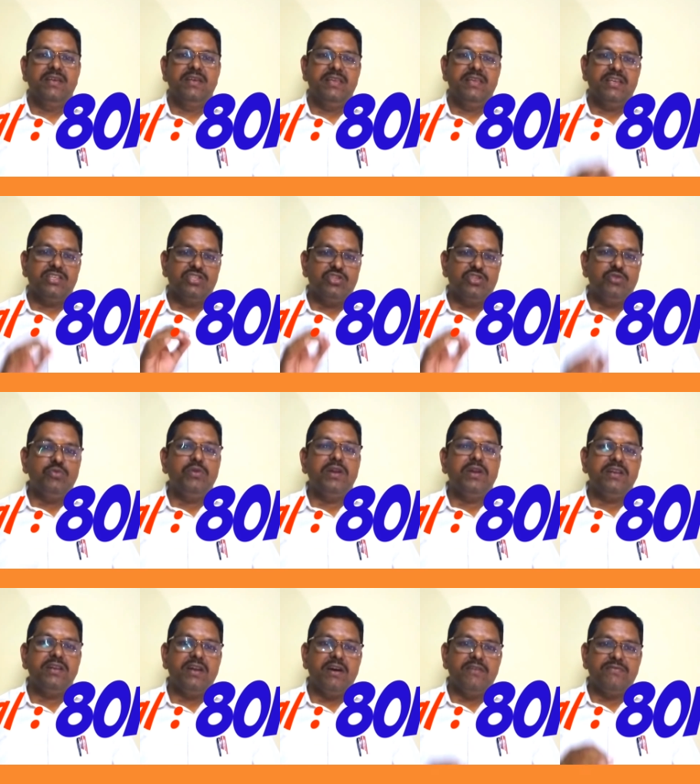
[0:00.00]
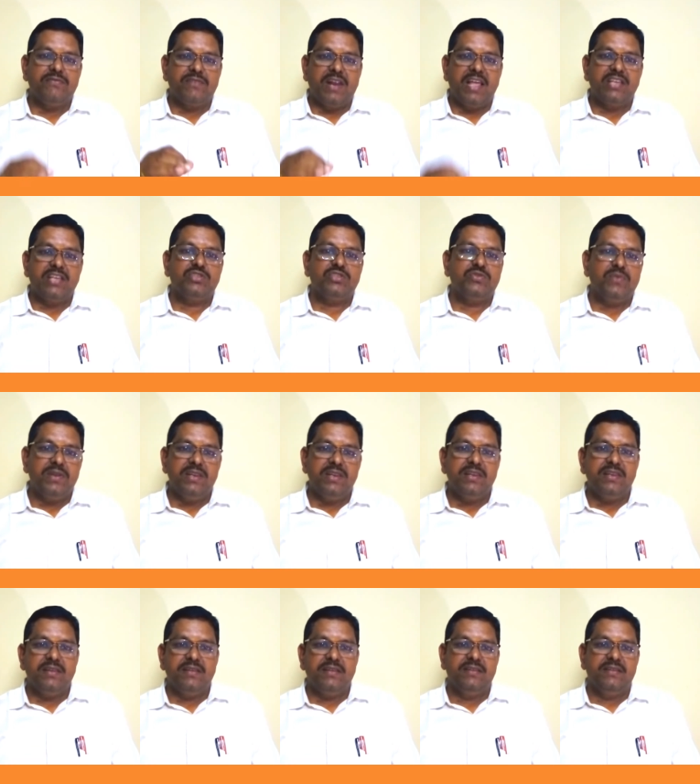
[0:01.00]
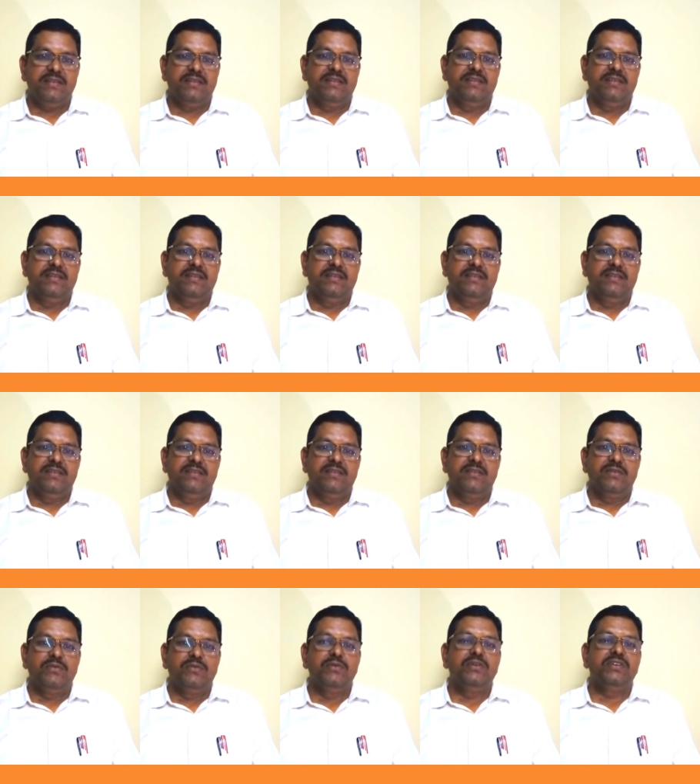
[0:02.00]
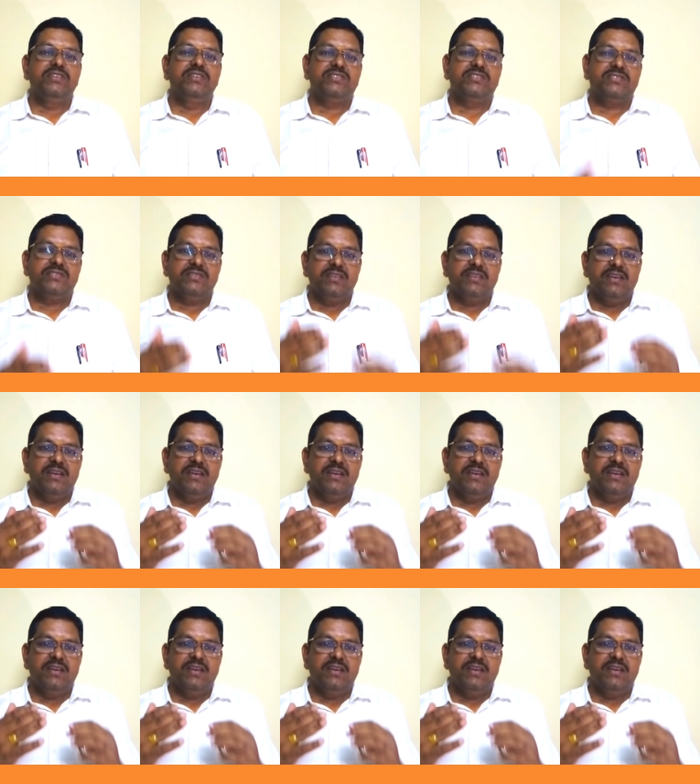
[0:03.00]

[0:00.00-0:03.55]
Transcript: A student of class 12 who is